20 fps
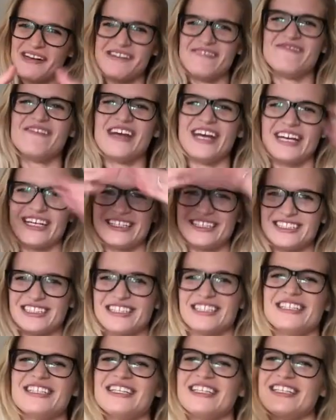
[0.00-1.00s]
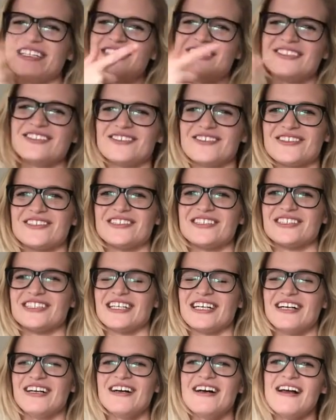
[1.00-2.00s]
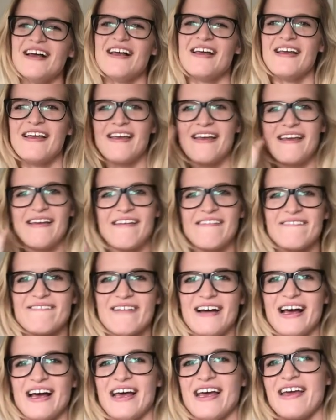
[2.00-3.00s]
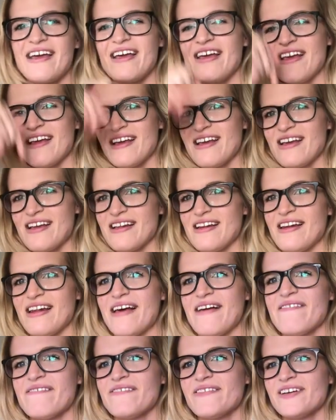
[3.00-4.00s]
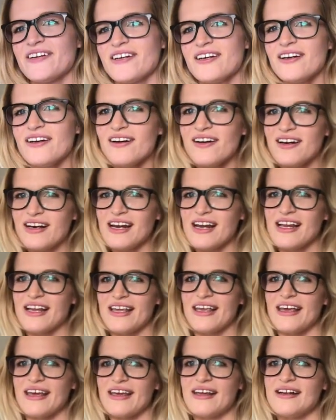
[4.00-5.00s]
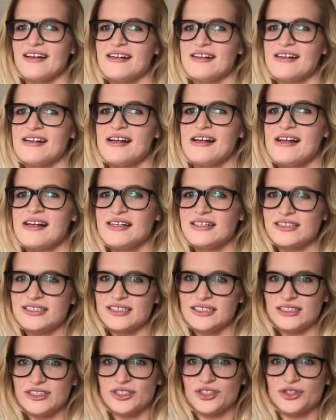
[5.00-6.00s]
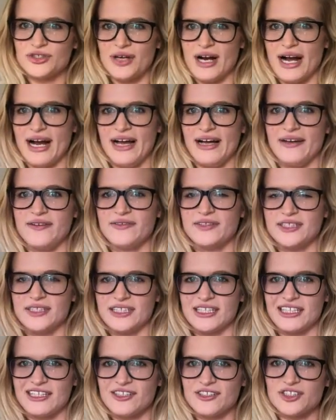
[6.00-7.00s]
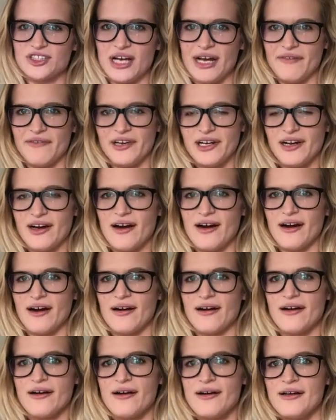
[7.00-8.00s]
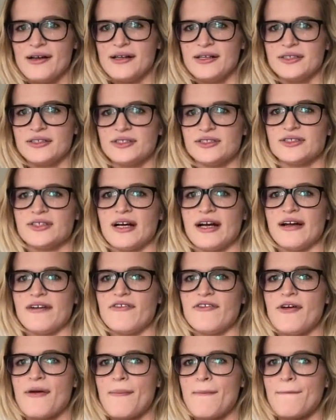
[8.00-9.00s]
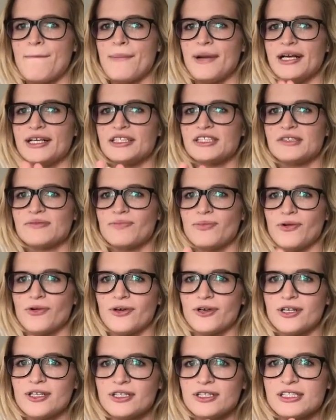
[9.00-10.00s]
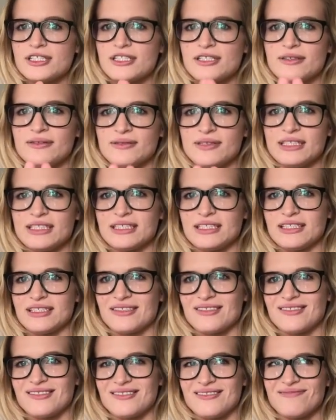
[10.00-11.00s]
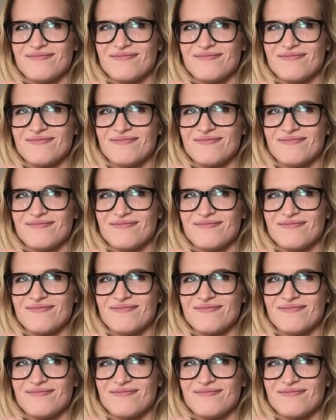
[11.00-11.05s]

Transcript: my mansion in Georgia if I never get to drive, so like you're driving a car, drive my sports, this is